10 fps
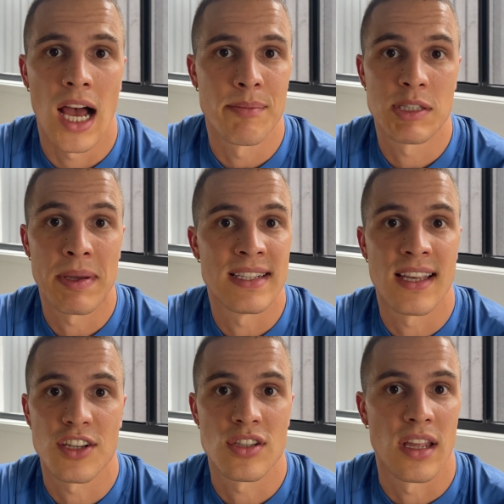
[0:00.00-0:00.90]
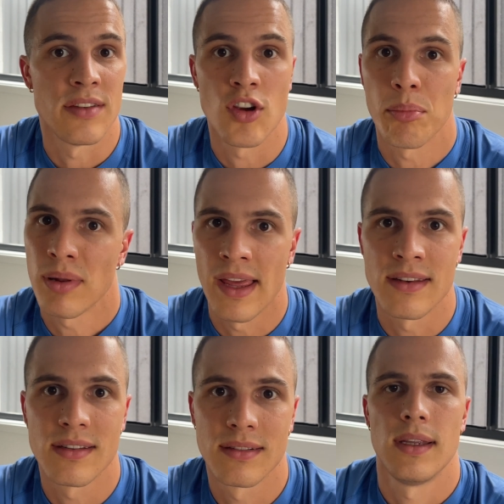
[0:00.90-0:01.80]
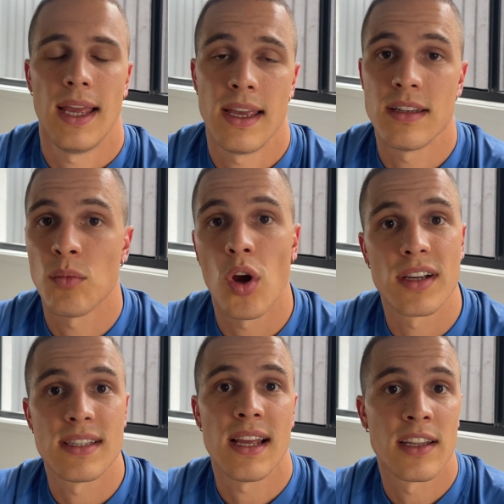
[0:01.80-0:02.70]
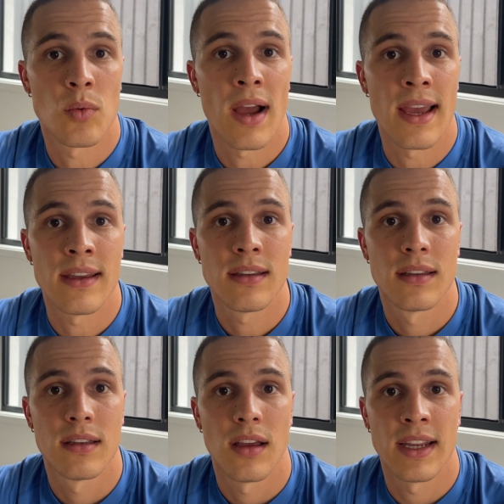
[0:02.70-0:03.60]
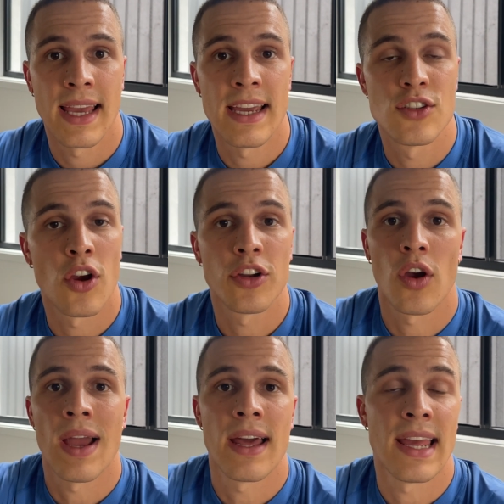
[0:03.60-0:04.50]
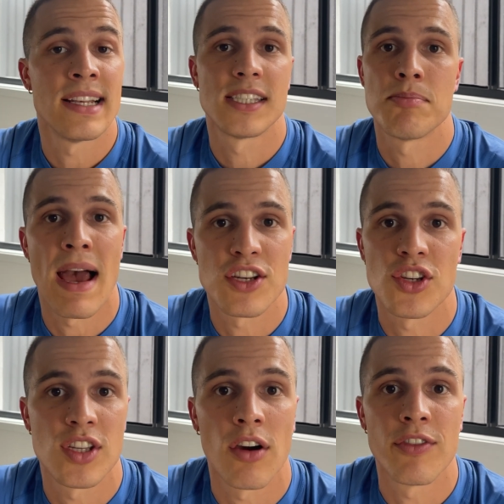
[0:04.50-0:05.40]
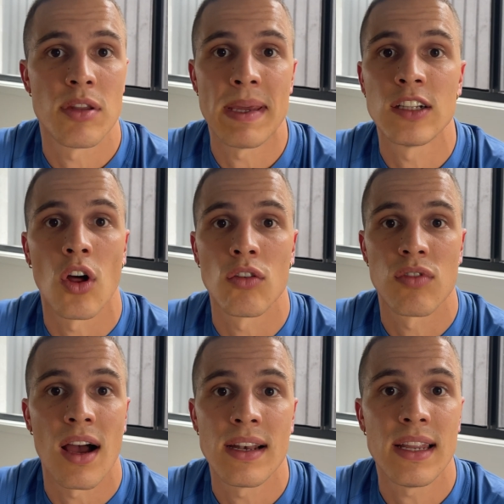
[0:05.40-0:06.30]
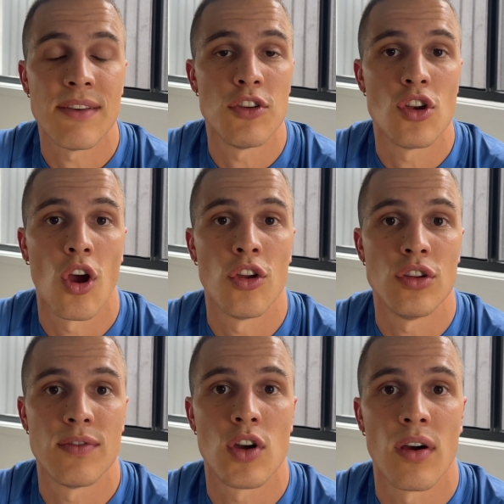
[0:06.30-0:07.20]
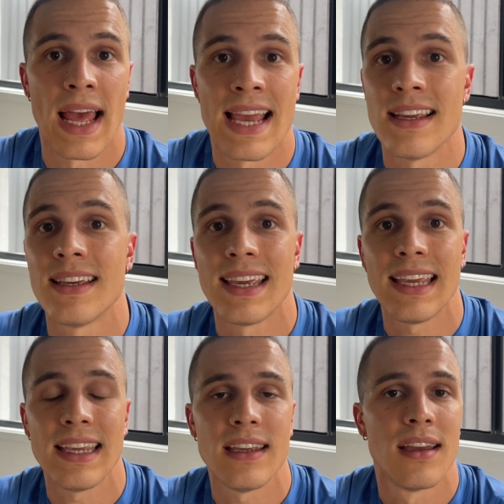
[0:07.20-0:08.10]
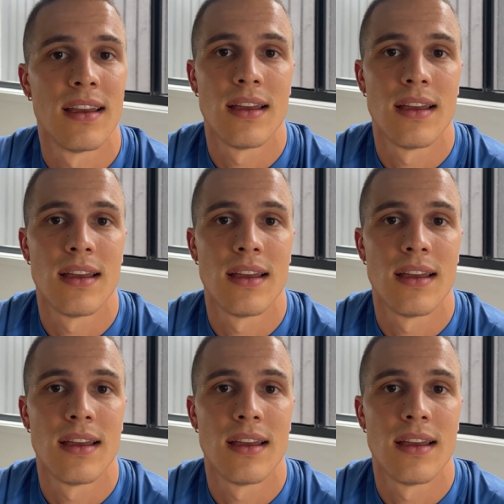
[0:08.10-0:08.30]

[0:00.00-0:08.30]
speed session that you've got planned. And it works the other way. Okay, don't go out and smash yourself with a big long run if you know you've got a key